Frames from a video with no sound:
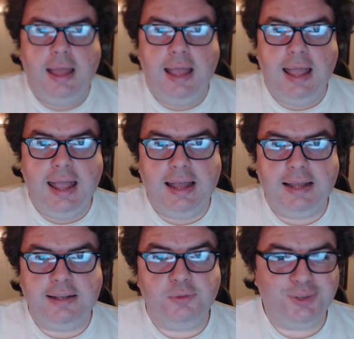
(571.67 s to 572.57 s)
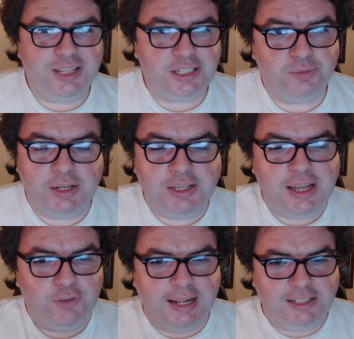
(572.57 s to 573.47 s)
and so it doesn't it
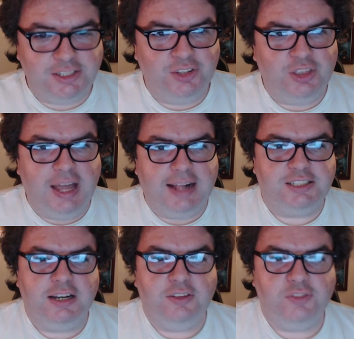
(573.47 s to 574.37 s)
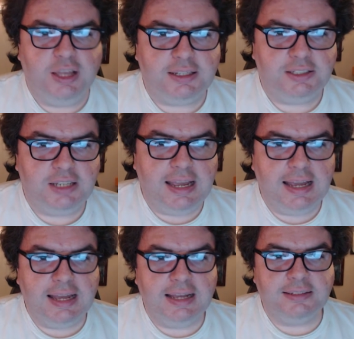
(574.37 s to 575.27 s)
never gets into that side of things
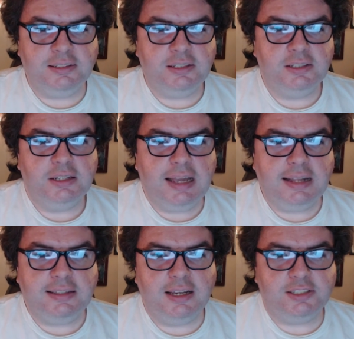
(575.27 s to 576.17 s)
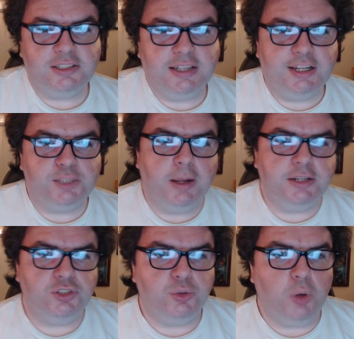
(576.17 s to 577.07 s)
and it doesn't get as much
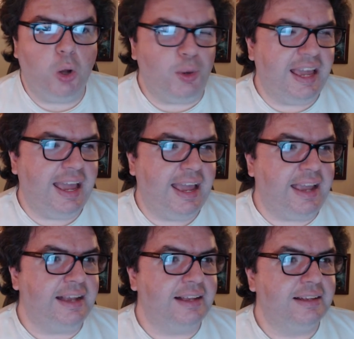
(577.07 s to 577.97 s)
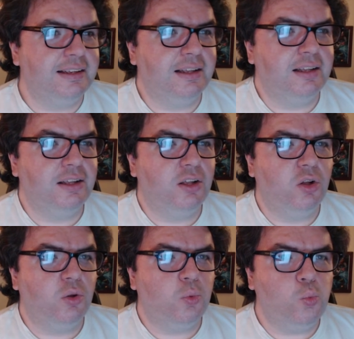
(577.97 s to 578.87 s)
into okay
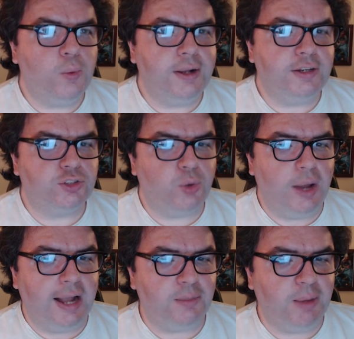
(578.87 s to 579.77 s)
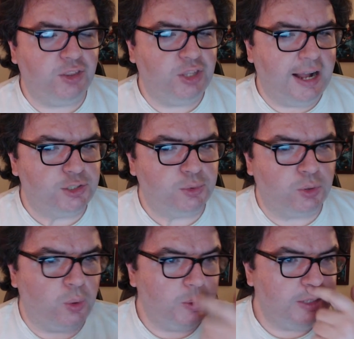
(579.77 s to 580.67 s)
when you're trying to make theatrical
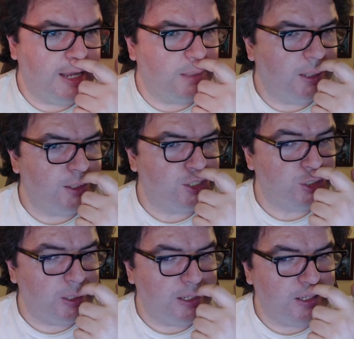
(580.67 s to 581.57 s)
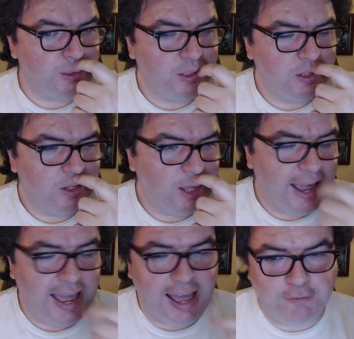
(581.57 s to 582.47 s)
quality animation in
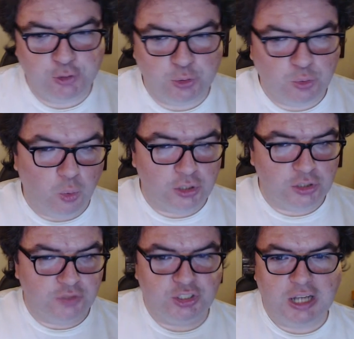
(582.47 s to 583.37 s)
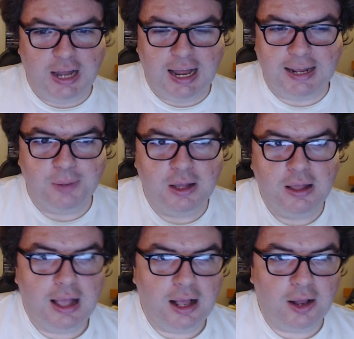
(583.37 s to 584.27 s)
half to quarter of the time
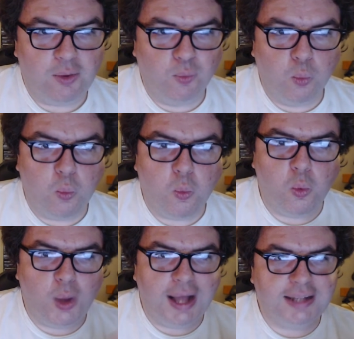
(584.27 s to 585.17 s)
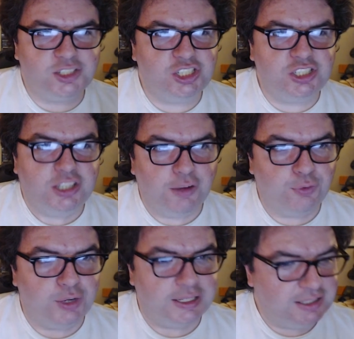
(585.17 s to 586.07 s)
what's
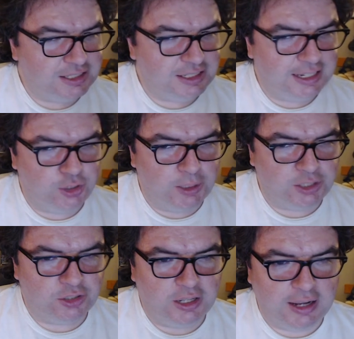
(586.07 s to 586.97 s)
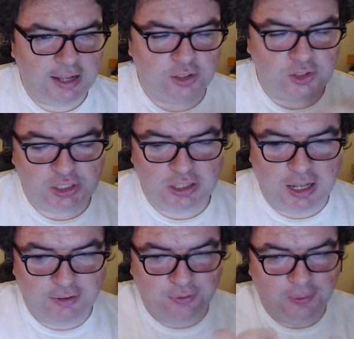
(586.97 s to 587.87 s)
different it doesn't get too much into that either there's a
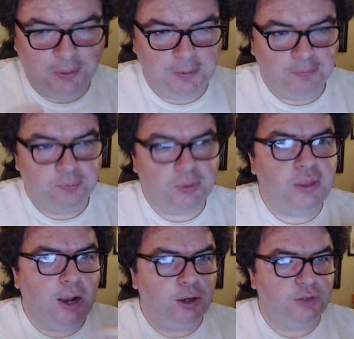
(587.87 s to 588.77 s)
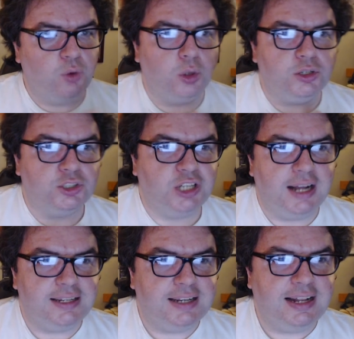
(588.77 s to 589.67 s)
lot of narrative corners
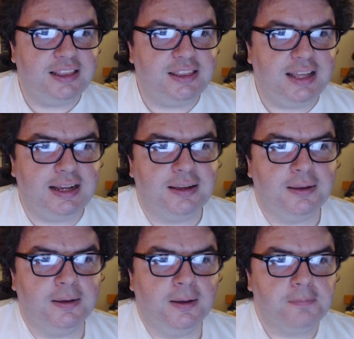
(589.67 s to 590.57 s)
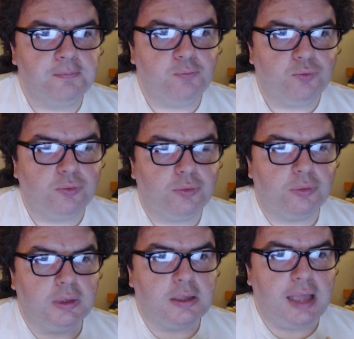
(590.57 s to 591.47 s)
cut and i think
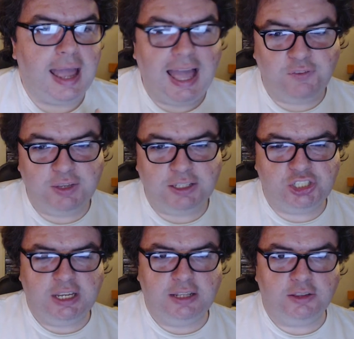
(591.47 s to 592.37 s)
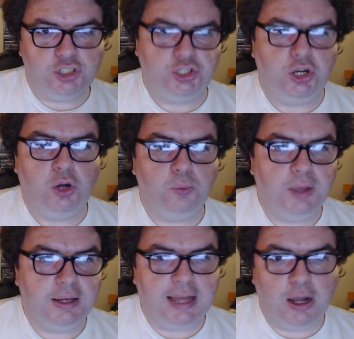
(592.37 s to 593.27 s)
having seen the show
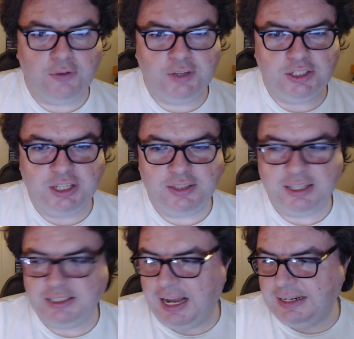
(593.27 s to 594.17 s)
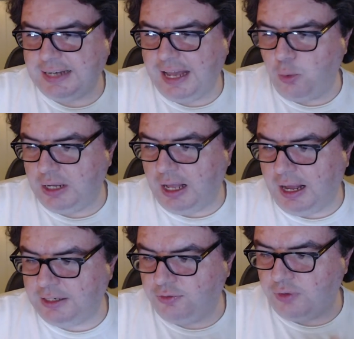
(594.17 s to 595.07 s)
and now having seen this i now kind of